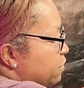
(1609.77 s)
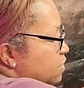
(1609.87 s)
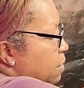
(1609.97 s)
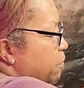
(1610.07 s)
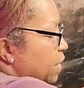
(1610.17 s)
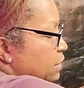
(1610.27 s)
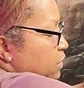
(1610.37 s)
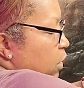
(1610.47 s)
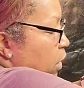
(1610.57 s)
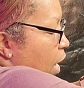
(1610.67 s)
something's
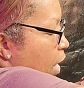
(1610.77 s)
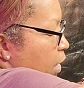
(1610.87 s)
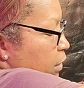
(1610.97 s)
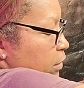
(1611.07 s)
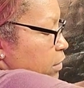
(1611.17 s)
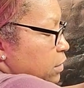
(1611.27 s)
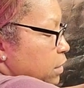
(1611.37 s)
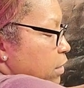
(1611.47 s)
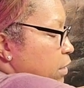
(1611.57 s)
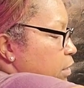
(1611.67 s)
clogged.
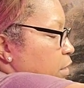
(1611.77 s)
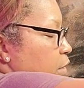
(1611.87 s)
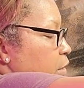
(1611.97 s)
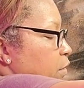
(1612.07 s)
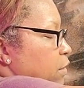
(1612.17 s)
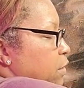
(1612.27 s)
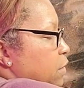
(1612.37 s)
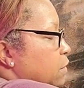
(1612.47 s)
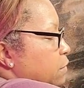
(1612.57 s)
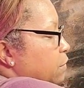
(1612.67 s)

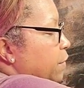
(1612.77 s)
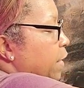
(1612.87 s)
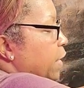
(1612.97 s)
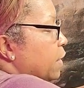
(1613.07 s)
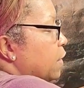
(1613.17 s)
All right.